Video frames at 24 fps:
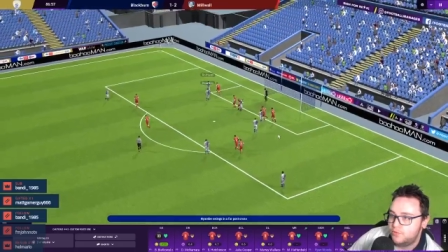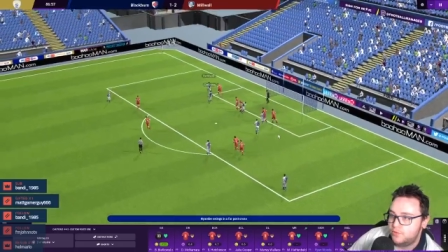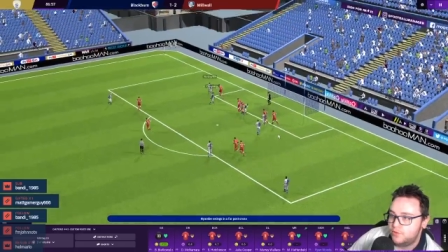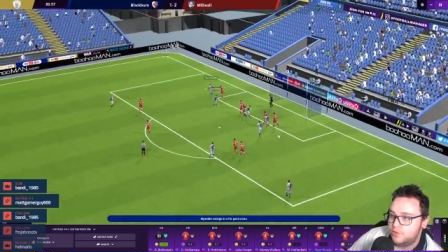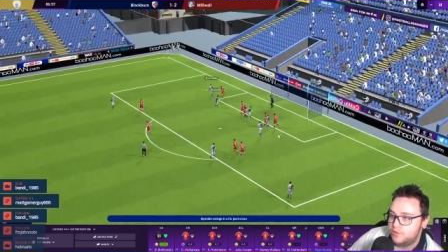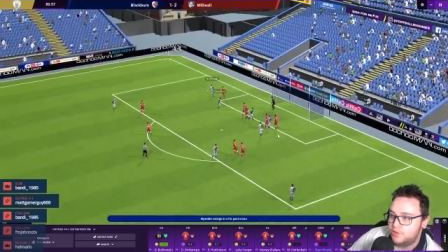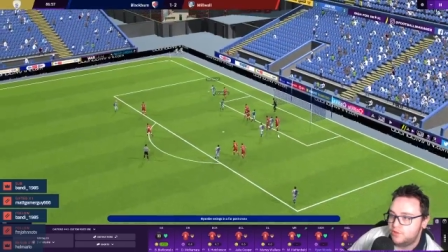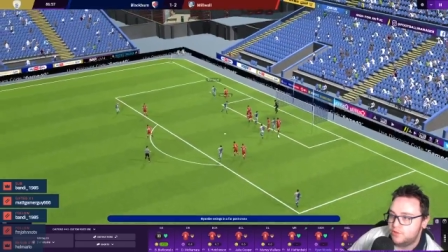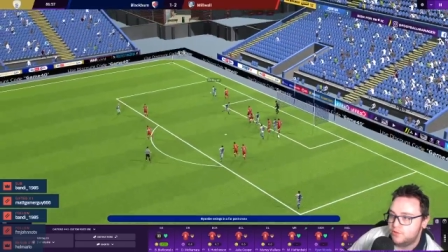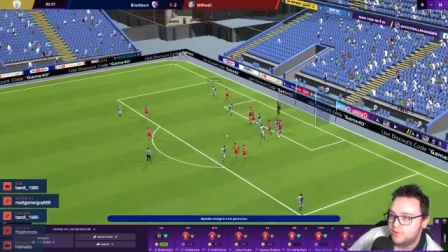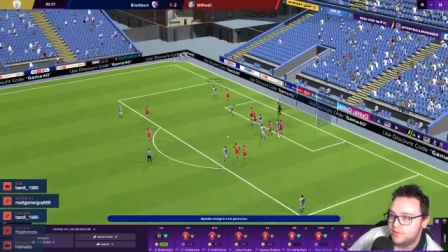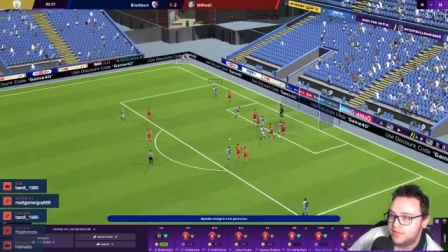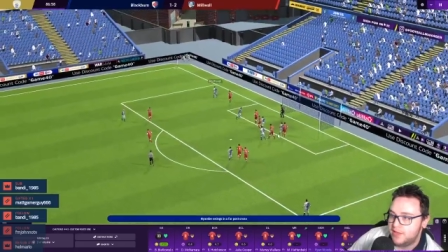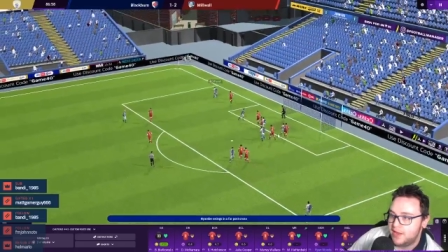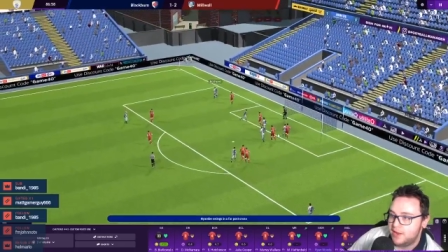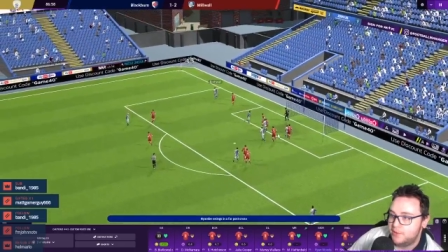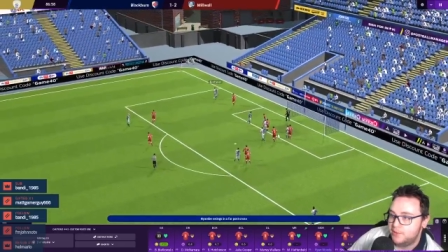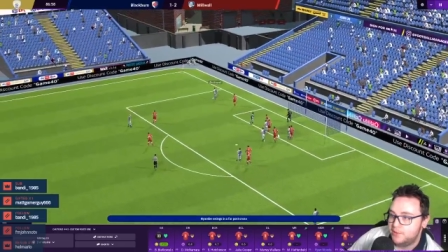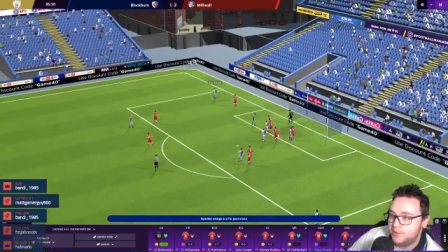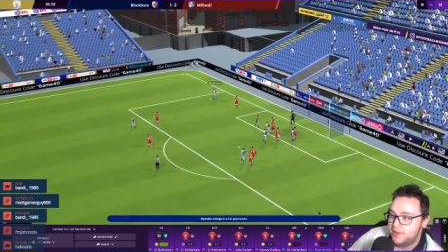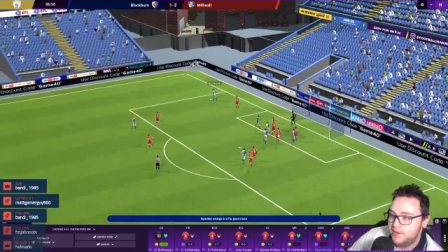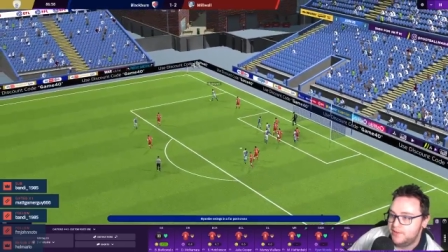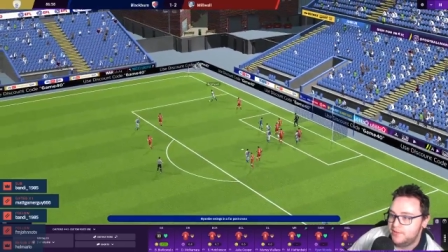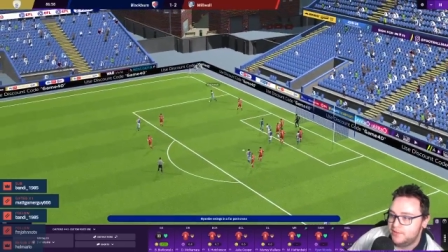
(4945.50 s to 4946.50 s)
Stuart
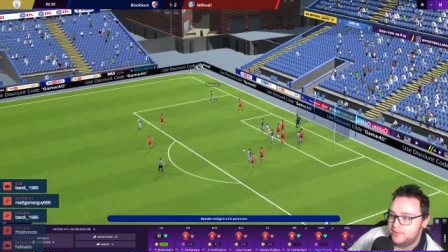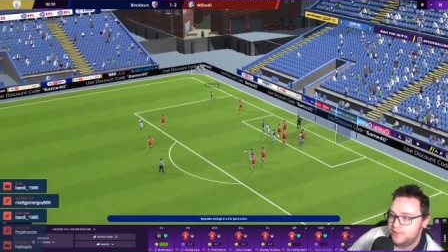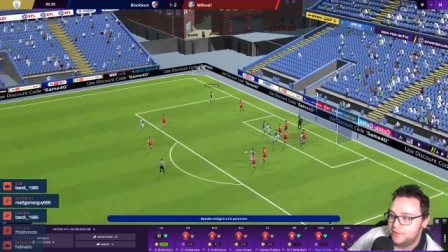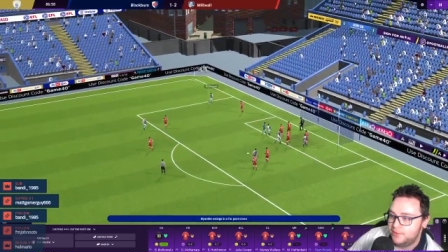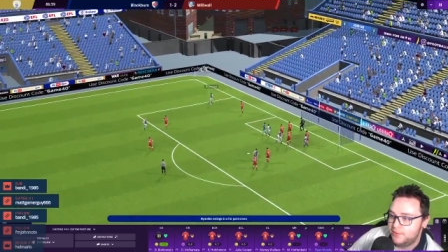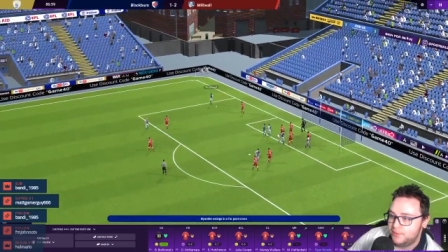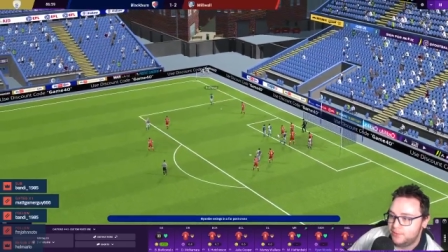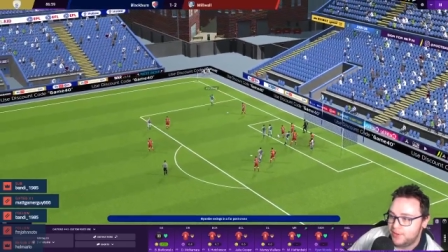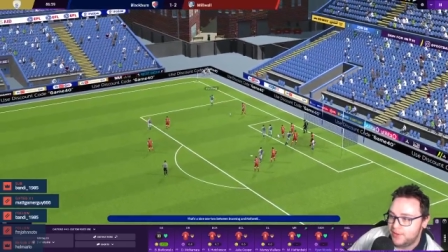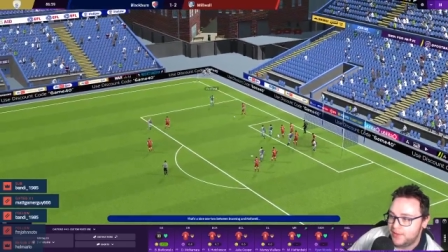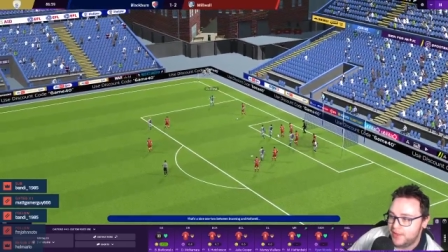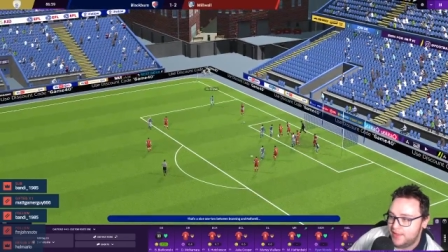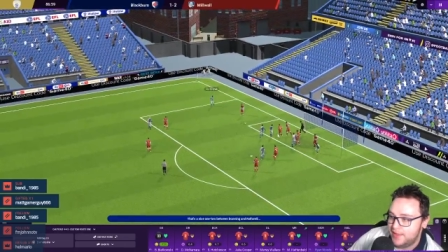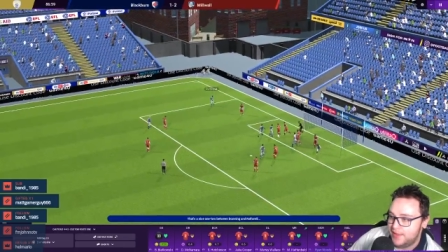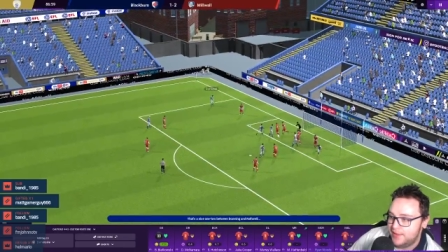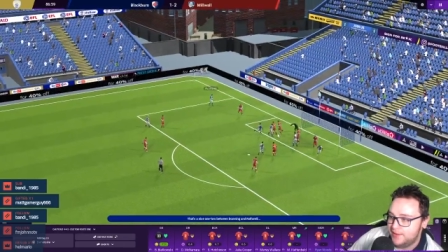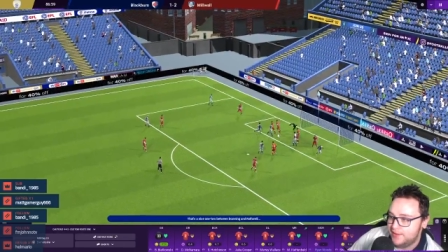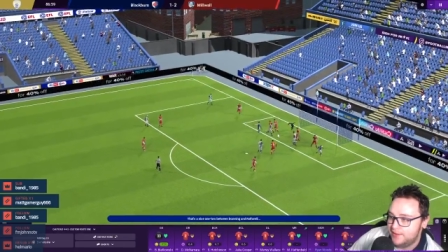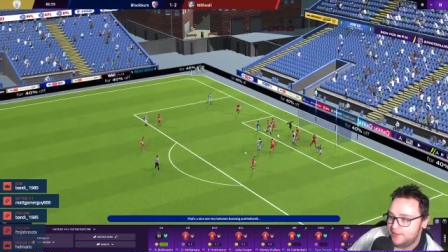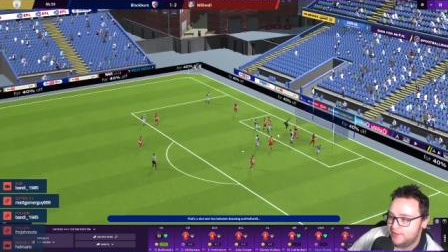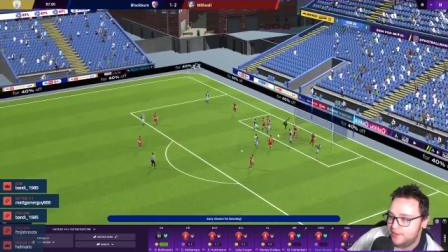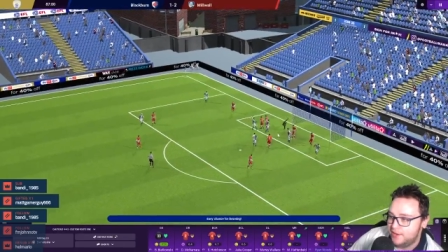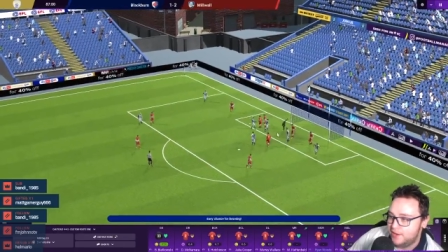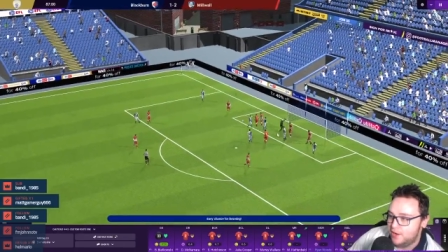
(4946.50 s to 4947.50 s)
Downing going to win the
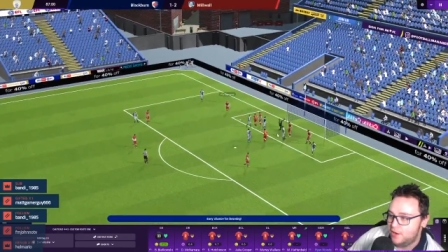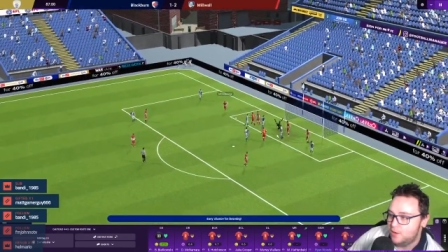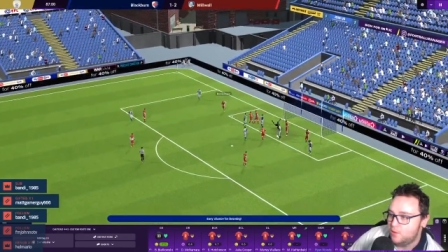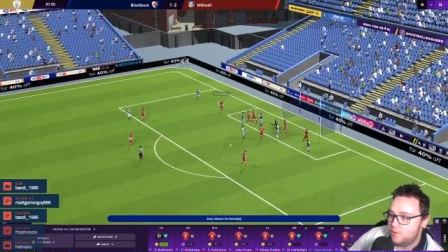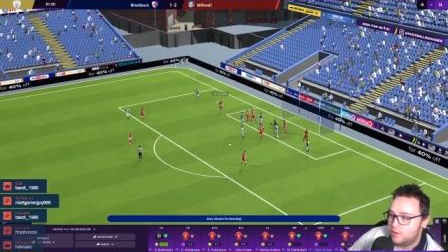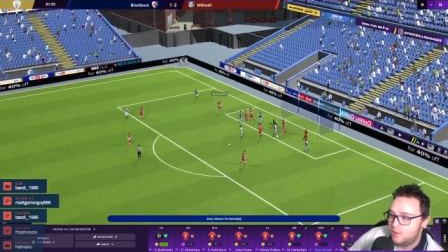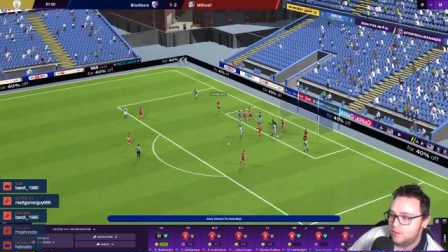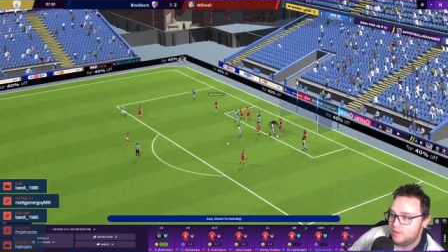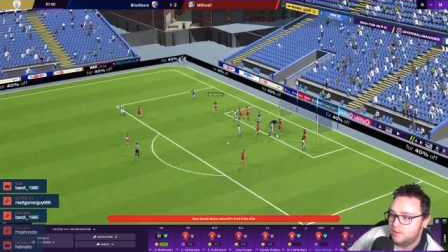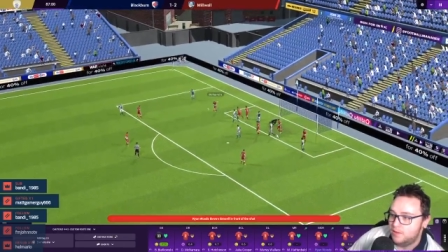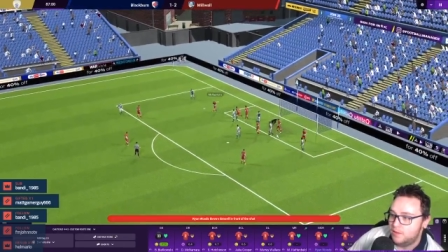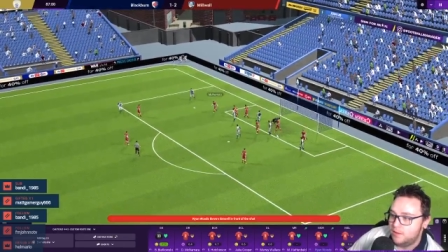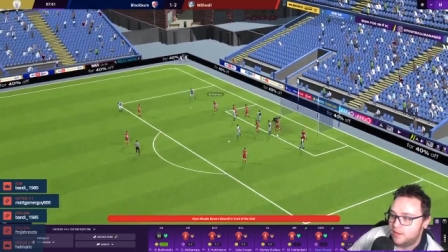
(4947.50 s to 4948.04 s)
header. No!